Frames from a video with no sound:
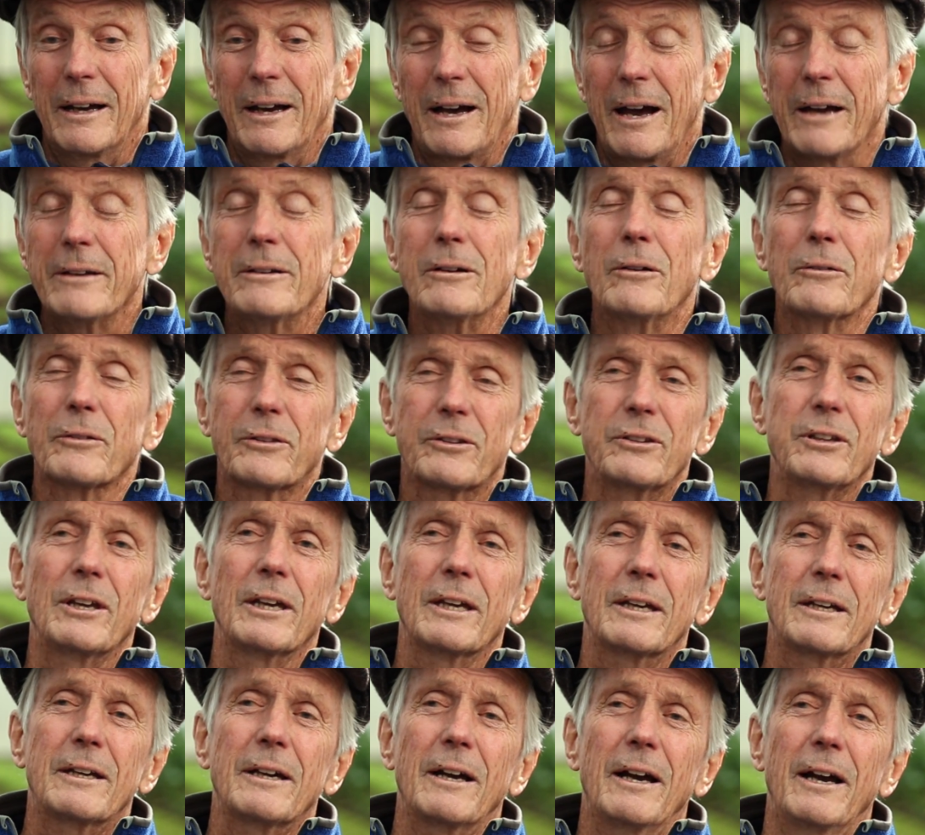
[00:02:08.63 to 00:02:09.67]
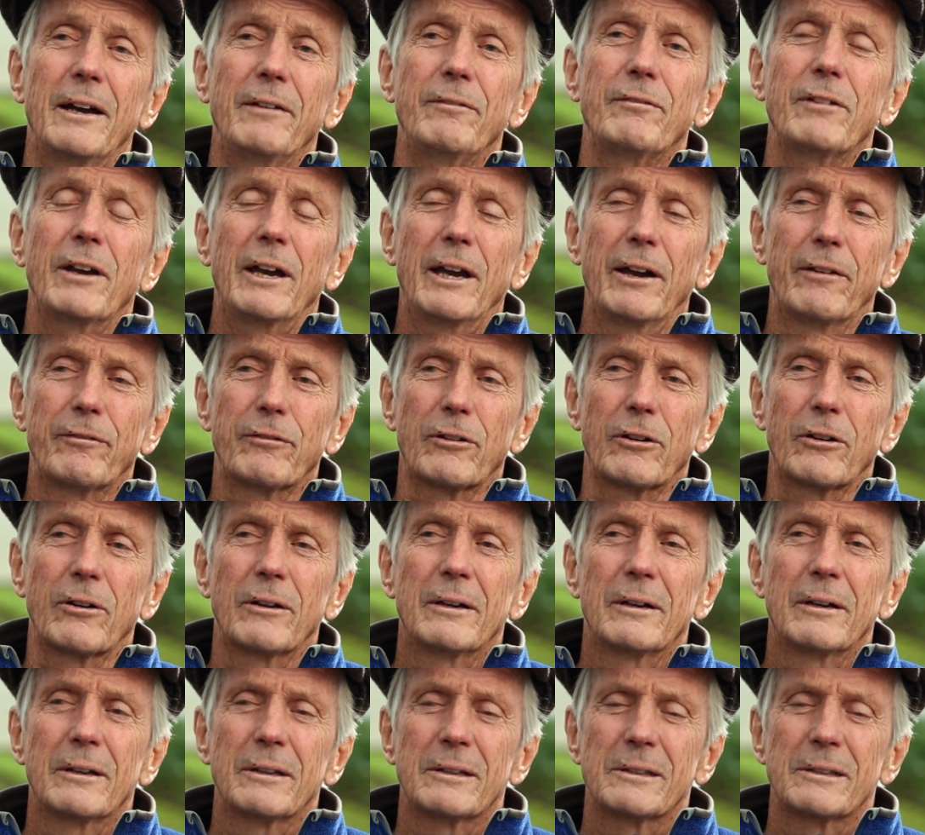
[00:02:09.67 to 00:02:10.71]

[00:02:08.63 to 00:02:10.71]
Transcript: I don't think I've ever